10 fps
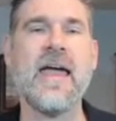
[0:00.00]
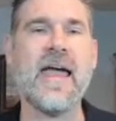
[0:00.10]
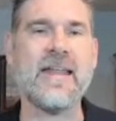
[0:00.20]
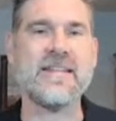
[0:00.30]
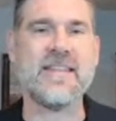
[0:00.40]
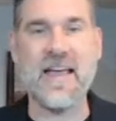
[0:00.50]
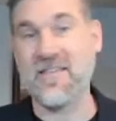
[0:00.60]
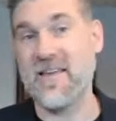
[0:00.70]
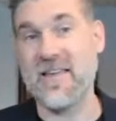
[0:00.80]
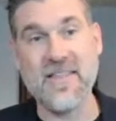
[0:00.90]
And
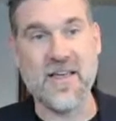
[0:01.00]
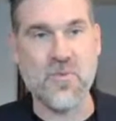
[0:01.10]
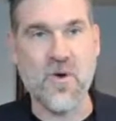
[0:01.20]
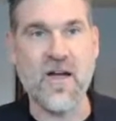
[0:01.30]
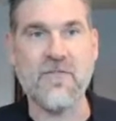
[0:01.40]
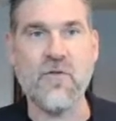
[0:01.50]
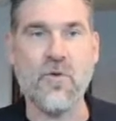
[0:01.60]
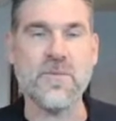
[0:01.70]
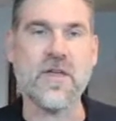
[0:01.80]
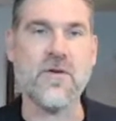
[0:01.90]
that's why I
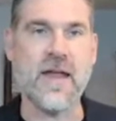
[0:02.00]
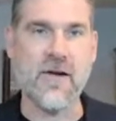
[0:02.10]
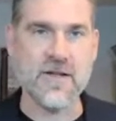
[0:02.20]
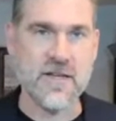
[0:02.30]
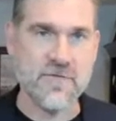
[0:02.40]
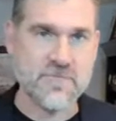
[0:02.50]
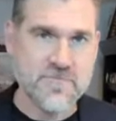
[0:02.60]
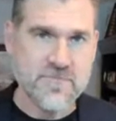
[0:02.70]
formed Go Narrative.